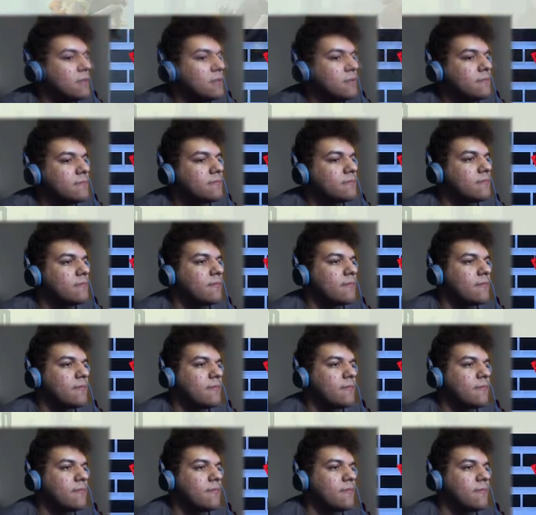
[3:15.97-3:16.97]

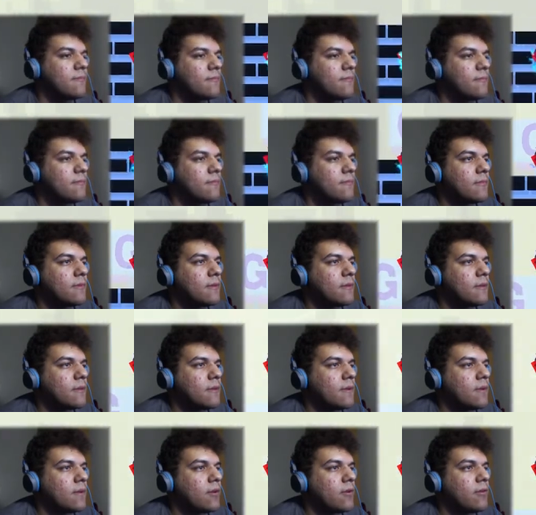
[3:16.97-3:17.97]

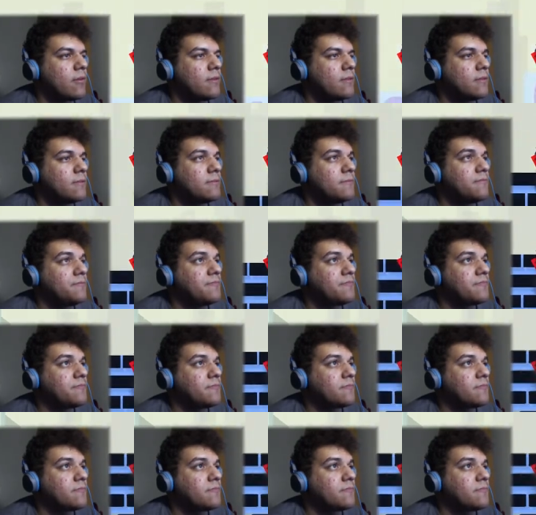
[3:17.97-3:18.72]
[no speech]